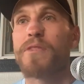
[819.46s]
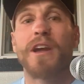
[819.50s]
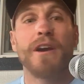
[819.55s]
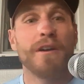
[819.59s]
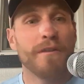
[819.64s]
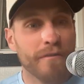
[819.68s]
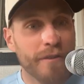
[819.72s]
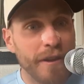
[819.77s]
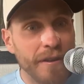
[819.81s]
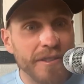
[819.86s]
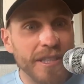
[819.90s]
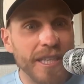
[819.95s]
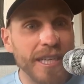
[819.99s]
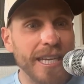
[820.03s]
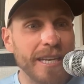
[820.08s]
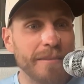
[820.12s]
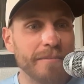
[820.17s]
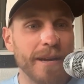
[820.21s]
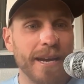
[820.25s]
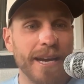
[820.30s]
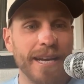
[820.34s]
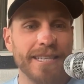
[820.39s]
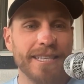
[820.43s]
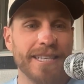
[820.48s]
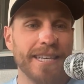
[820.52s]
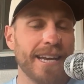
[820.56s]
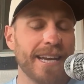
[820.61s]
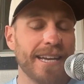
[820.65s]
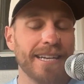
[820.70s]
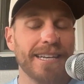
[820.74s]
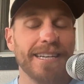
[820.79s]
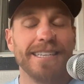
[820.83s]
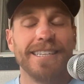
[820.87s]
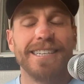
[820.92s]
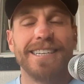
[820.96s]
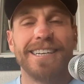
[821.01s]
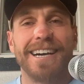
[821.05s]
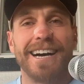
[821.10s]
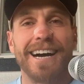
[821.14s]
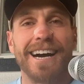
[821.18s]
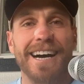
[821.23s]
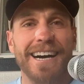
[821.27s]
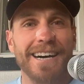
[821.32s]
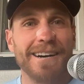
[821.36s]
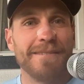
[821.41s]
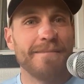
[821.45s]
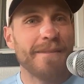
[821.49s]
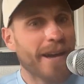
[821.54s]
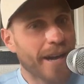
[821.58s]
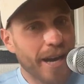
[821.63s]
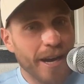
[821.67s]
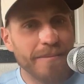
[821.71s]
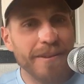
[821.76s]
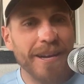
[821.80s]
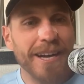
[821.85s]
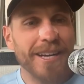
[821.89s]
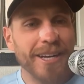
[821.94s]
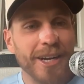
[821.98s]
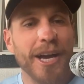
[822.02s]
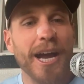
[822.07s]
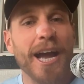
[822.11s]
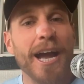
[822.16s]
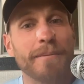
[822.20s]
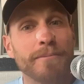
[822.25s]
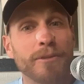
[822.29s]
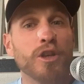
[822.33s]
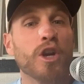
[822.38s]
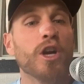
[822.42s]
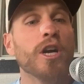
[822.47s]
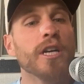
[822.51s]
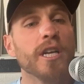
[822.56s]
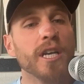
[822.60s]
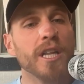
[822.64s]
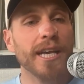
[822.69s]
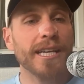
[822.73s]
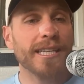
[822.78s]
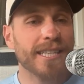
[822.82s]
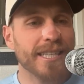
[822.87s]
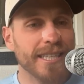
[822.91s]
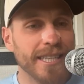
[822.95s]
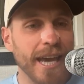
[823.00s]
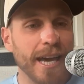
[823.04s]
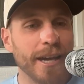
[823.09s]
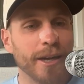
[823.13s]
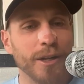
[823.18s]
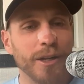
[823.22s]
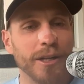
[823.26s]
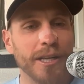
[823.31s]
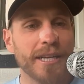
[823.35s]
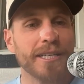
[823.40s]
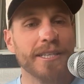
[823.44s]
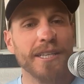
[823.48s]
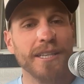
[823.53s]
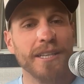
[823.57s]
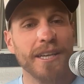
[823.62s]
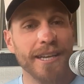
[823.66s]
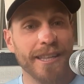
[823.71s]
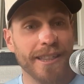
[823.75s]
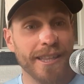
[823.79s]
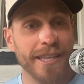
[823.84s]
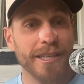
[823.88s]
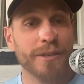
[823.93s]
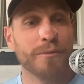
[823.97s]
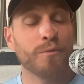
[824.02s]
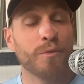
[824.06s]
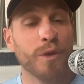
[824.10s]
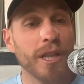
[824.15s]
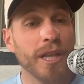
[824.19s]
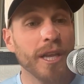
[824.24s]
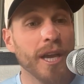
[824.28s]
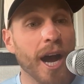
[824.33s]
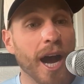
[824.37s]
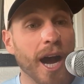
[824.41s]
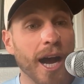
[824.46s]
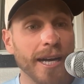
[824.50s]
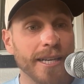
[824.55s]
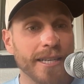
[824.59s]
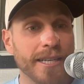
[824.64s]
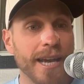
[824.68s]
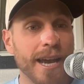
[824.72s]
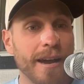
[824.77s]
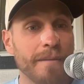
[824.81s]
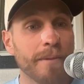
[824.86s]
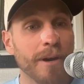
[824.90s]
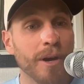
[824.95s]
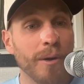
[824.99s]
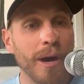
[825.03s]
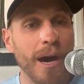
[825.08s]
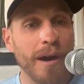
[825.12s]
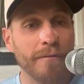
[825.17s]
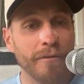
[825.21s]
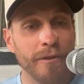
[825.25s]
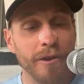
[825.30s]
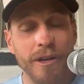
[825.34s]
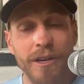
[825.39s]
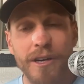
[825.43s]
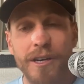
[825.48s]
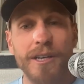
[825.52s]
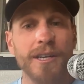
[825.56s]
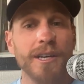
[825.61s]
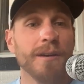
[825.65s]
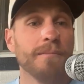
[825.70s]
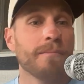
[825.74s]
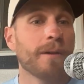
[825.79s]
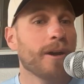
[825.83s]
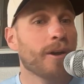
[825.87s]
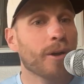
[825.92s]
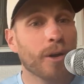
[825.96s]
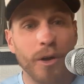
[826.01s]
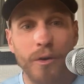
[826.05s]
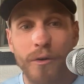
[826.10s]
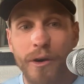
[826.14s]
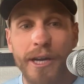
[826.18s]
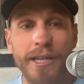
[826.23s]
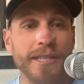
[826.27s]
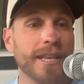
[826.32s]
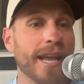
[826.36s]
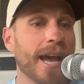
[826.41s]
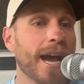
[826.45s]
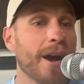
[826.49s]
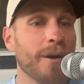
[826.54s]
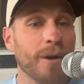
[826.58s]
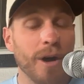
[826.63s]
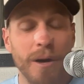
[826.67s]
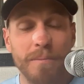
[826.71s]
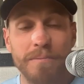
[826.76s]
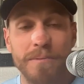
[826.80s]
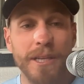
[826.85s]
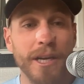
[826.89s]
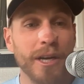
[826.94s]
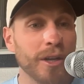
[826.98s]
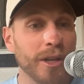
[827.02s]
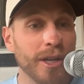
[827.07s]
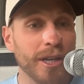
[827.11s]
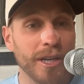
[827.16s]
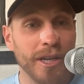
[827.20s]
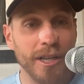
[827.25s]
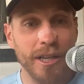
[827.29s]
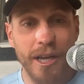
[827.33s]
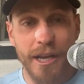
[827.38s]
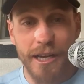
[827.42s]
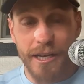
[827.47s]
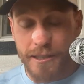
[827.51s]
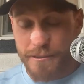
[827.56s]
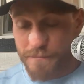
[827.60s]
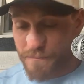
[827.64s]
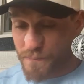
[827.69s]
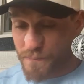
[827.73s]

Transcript: 15 minutes in. And I'm like, okay, I'm starting to like settle into like this really high tempo effort. My heart rate's now up nearly to like